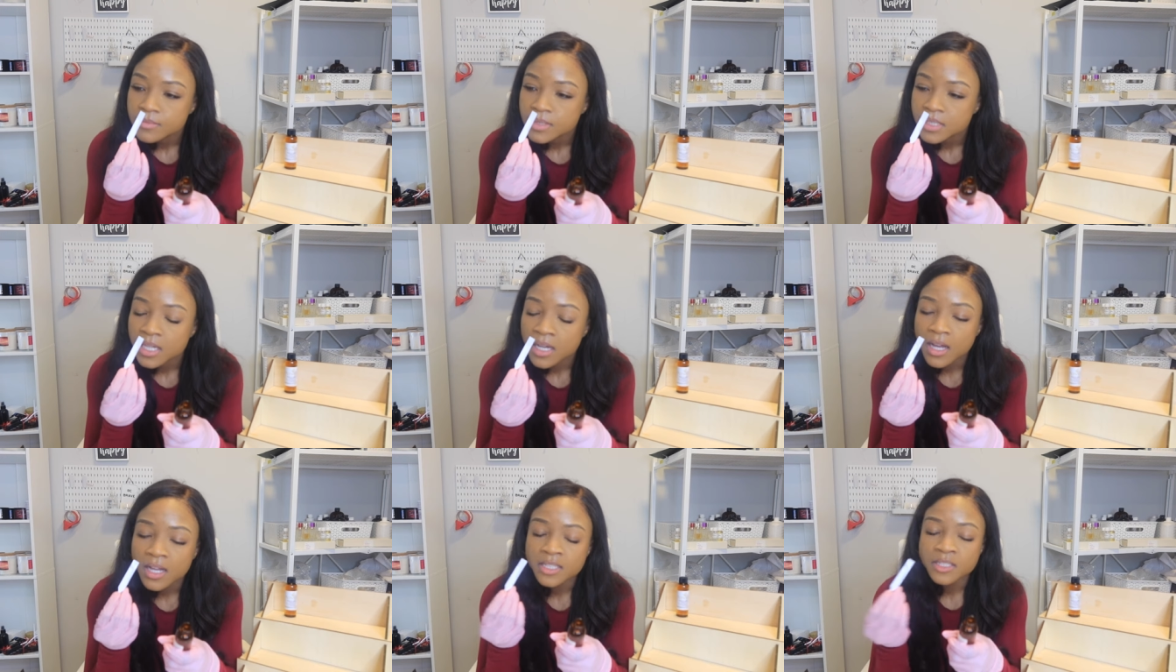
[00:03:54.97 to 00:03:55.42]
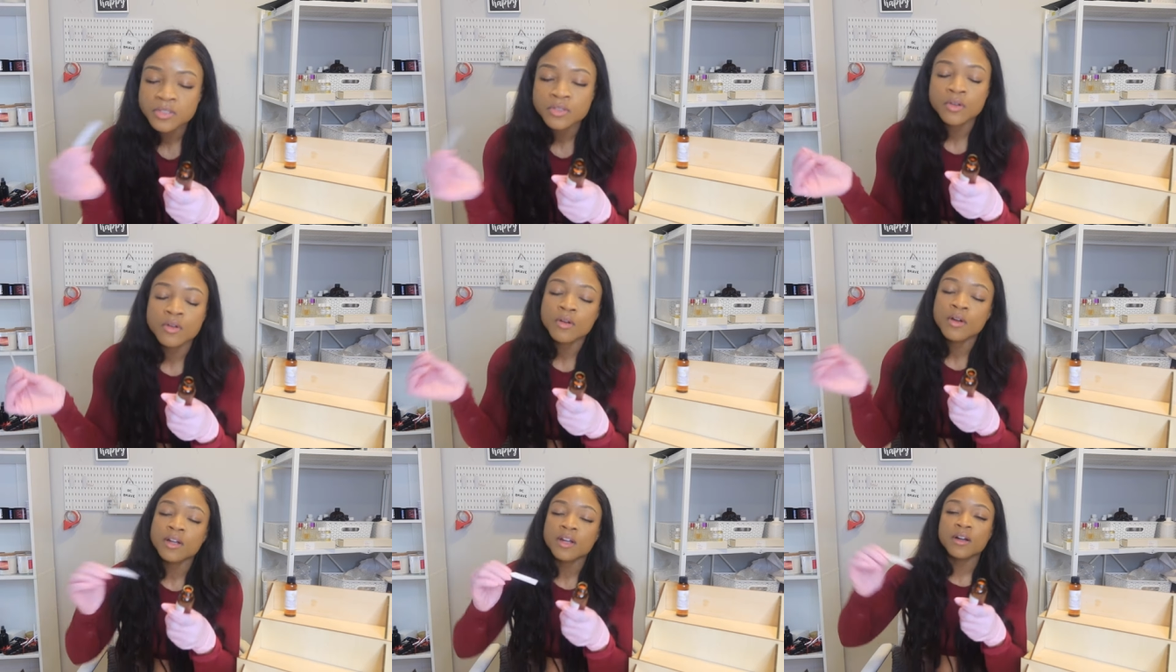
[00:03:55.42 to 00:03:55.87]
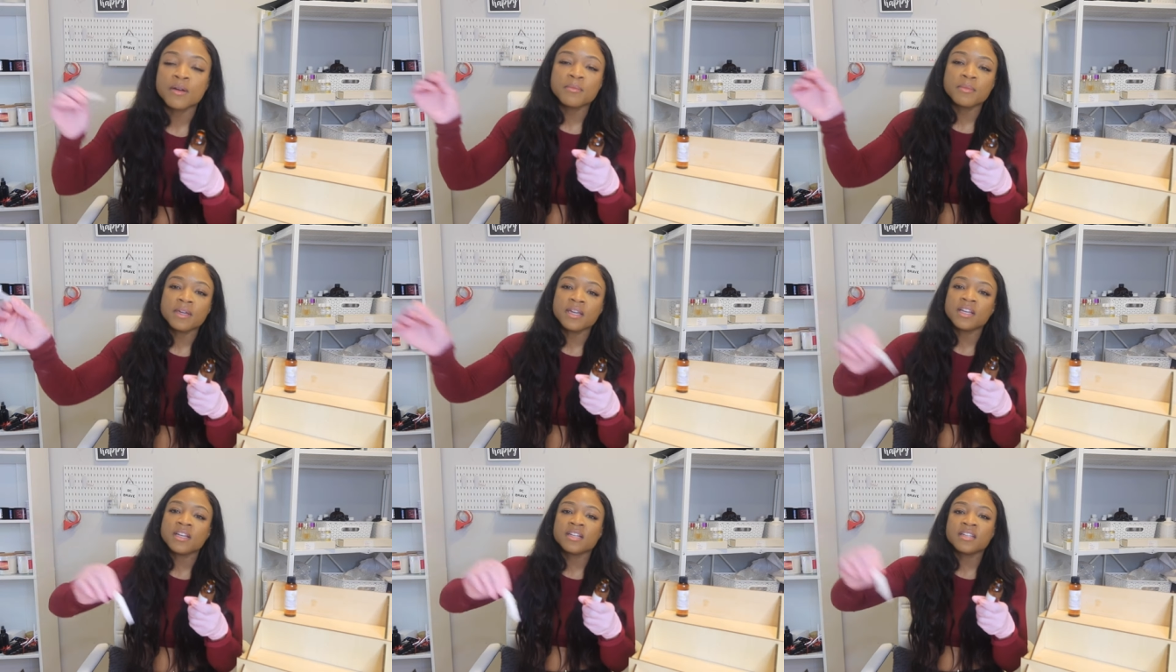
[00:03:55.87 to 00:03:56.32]
Ugh, ah, it's growing
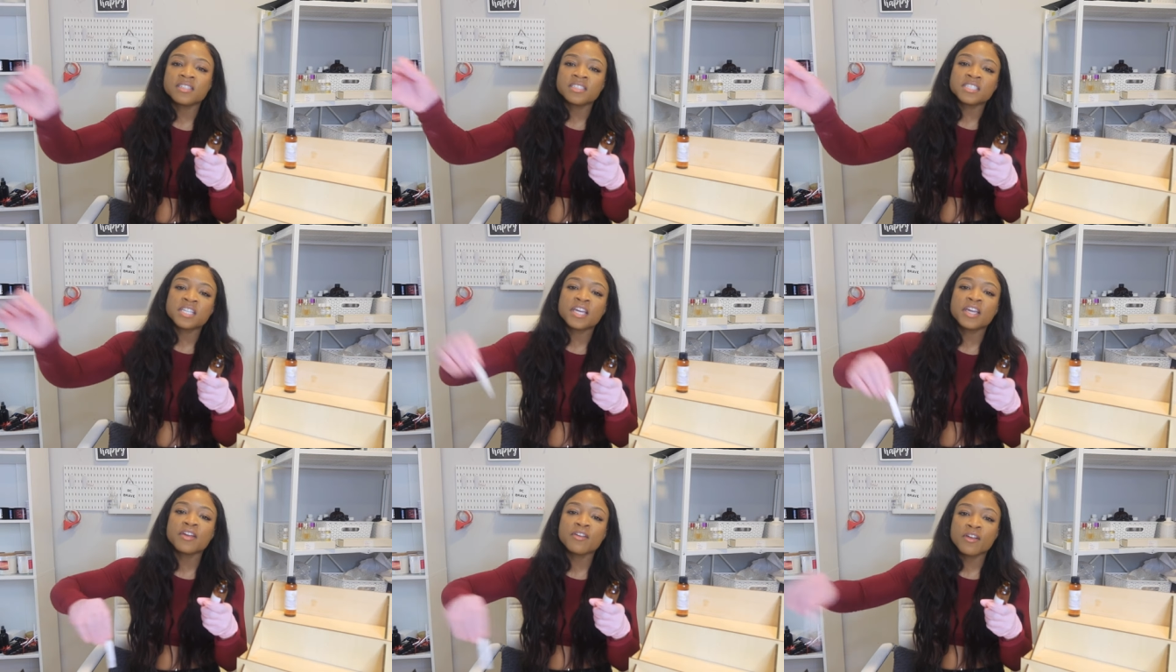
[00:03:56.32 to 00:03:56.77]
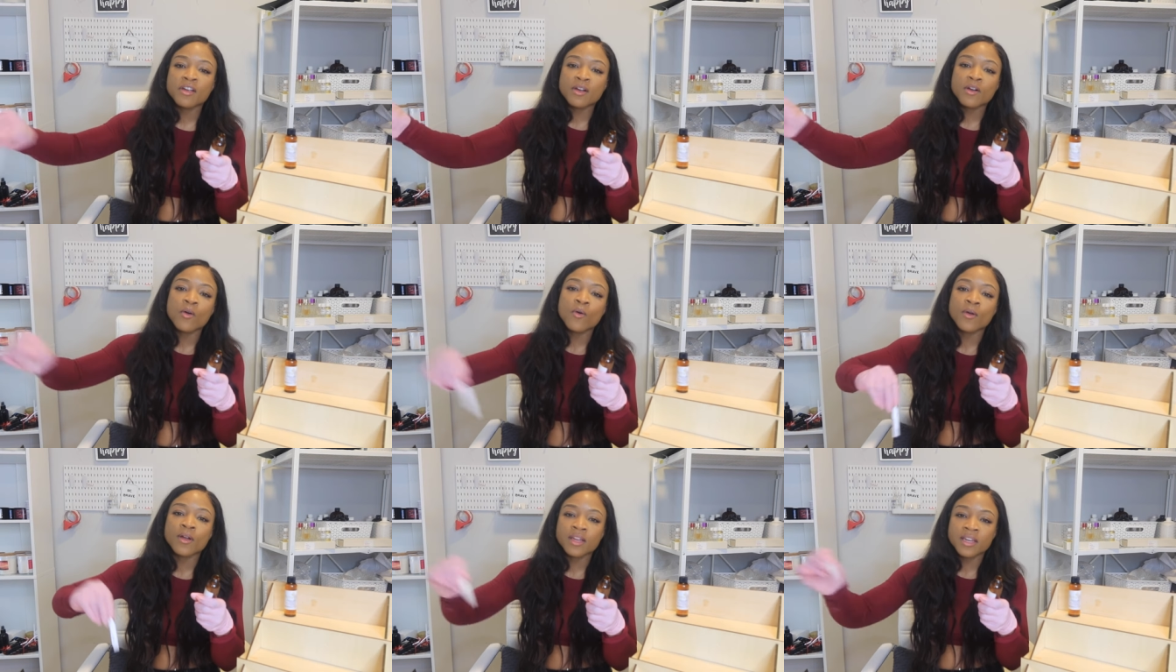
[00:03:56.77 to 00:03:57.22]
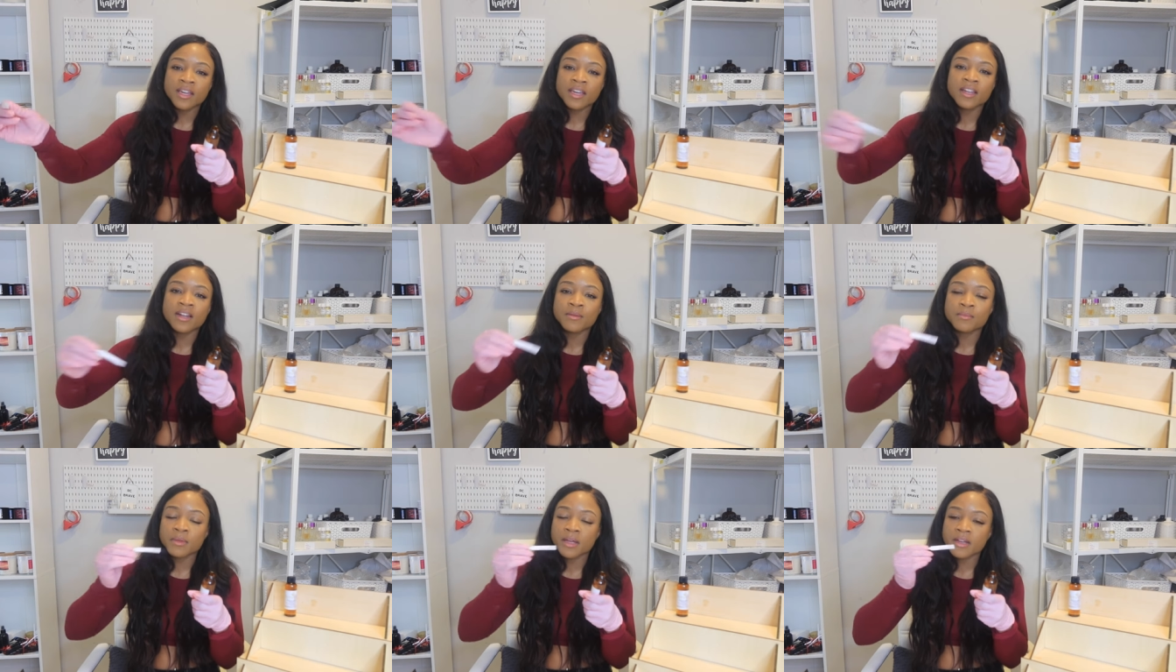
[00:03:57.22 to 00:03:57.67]
on me. Just hearing
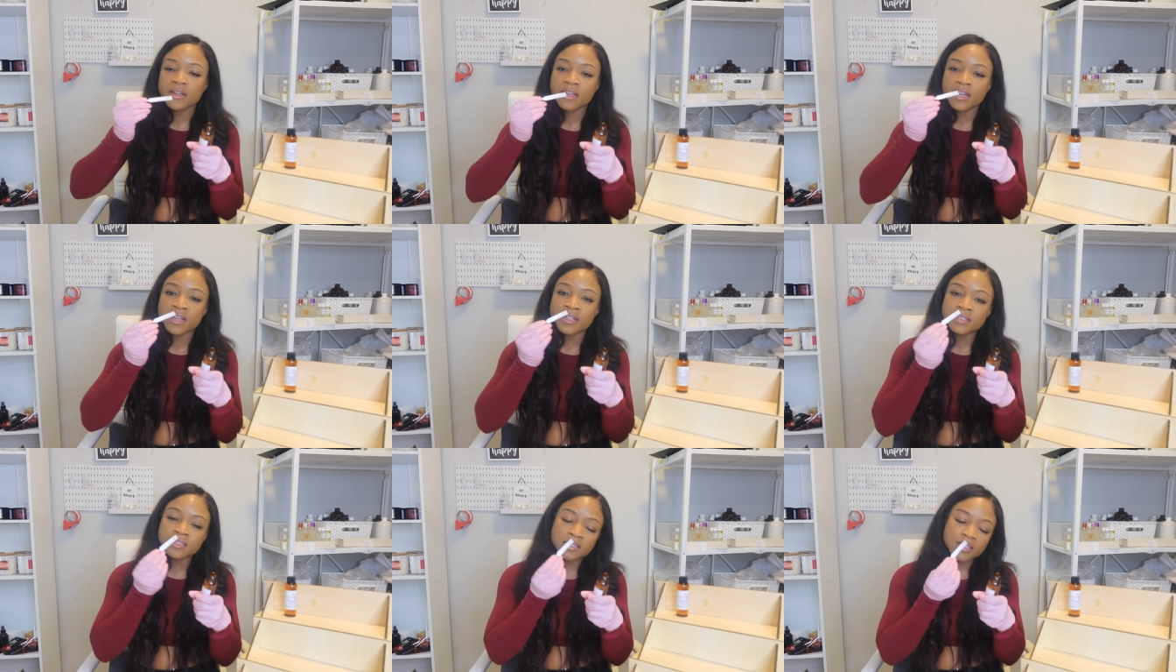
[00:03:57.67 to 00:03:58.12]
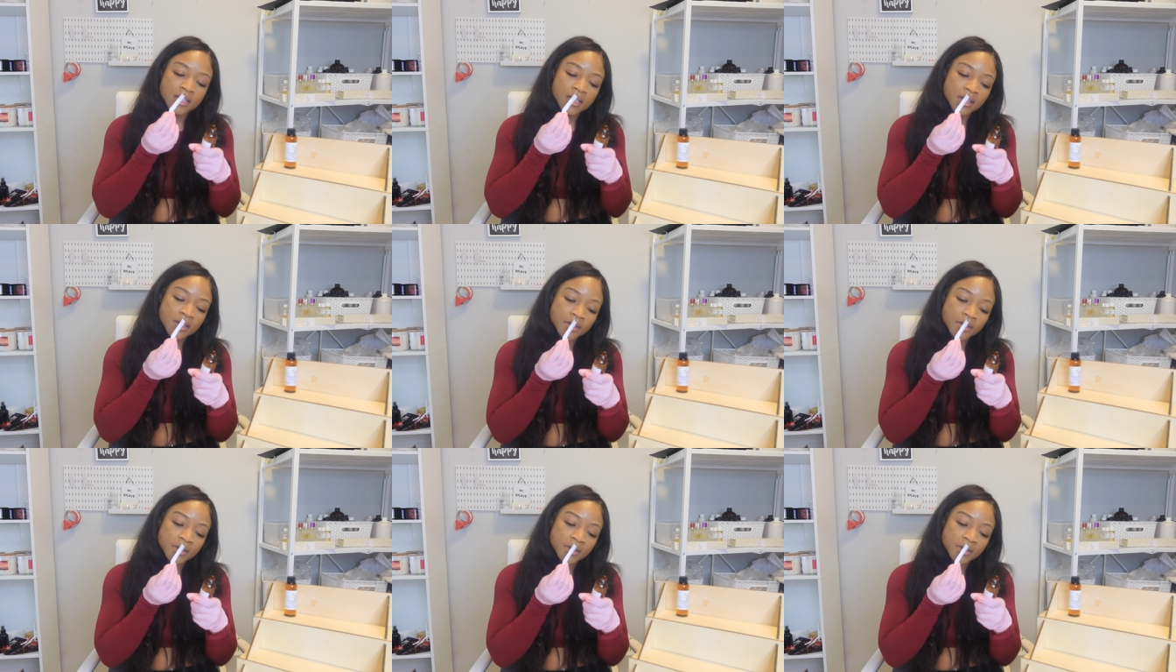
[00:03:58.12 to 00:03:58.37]
orchid, I'm like, yes.